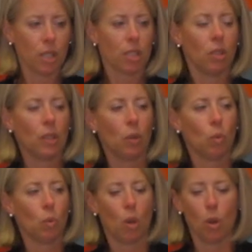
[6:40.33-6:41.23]
So I'm going to
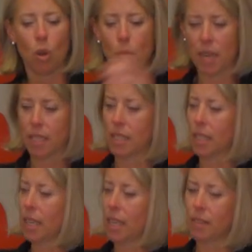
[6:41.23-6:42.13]
roll my
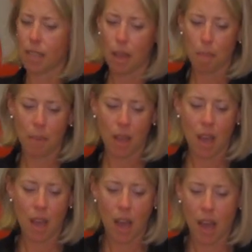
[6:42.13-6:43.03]
sleeves up.
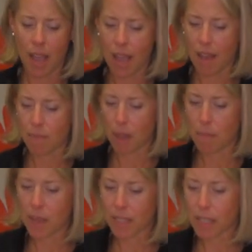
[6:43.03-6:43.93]
I have my
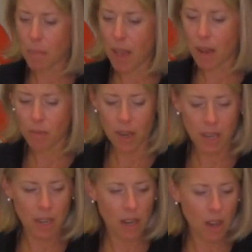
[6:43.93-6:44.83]
messy mat
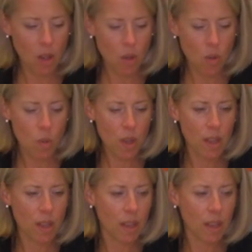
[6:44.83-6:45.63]
ready to go.